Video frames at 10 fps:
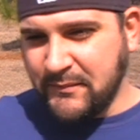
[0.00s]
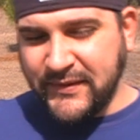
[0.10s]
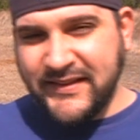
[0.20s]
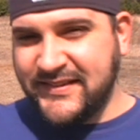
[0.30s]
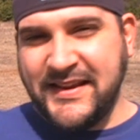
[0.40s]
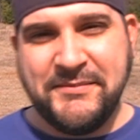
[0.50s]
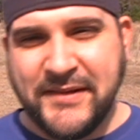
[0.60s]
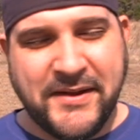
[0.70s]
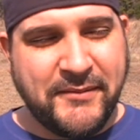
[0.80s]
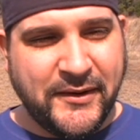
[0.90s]
But at the same
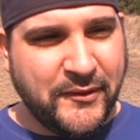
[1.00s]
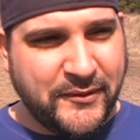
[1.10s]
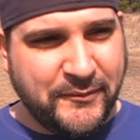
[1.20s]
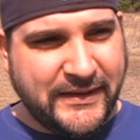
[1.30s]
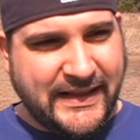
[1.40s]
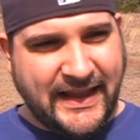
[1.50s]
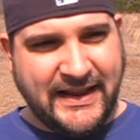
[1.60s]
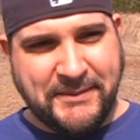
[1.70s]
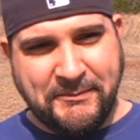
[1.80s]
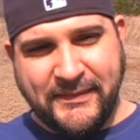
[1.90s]
time, I know that we
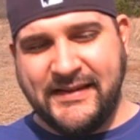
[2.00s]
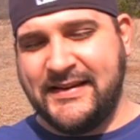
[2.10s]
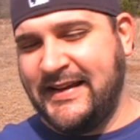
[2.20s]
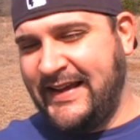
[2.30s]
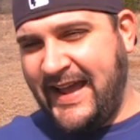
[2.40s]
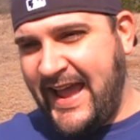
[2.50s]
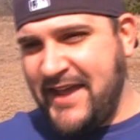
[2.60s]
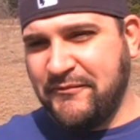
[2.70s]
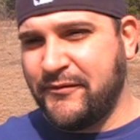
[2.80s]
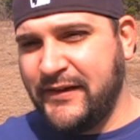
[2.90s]
can't meet
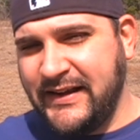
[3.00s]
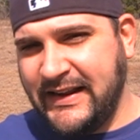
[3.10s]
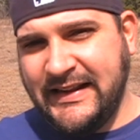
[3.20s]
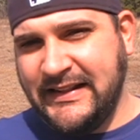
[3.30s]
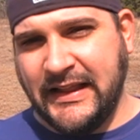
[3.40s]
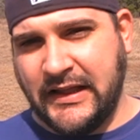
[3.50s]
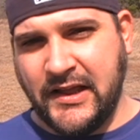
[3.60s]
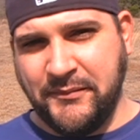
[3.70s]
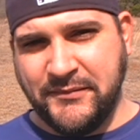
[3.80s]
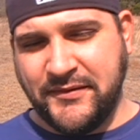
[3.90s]
every need that
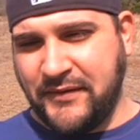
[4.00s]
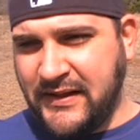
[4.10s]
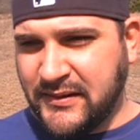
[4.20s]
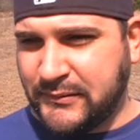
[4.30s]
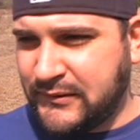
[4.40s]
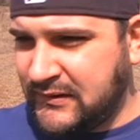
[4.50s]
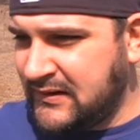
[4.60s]
comes available.